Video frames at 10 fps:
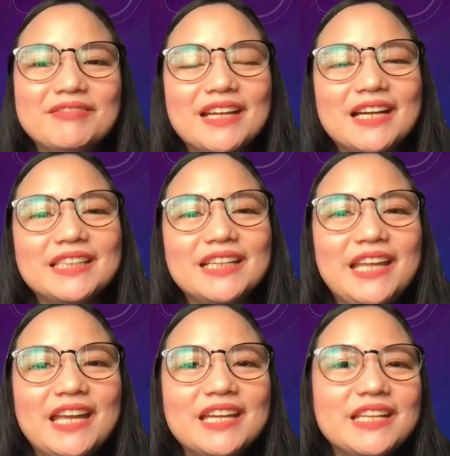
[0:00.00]
love that.
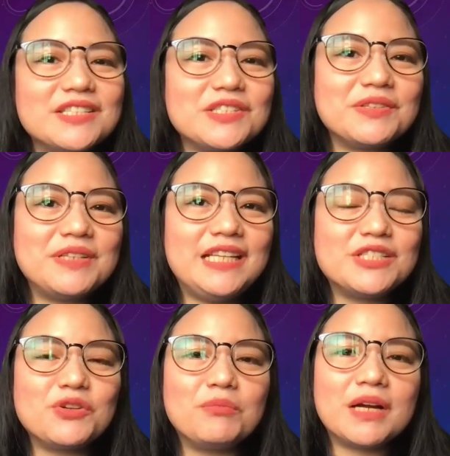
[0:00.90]
Again, it's
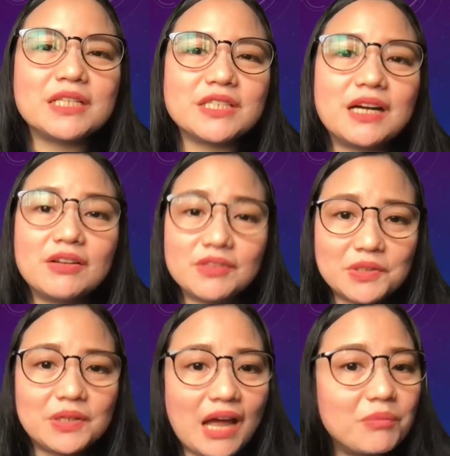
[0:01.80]
really so much
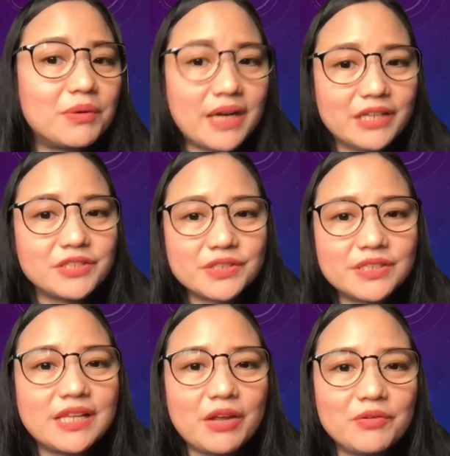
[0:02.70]
around
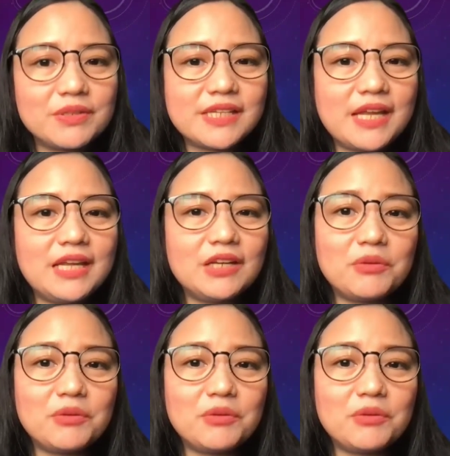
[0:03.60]
collaboration, I would say,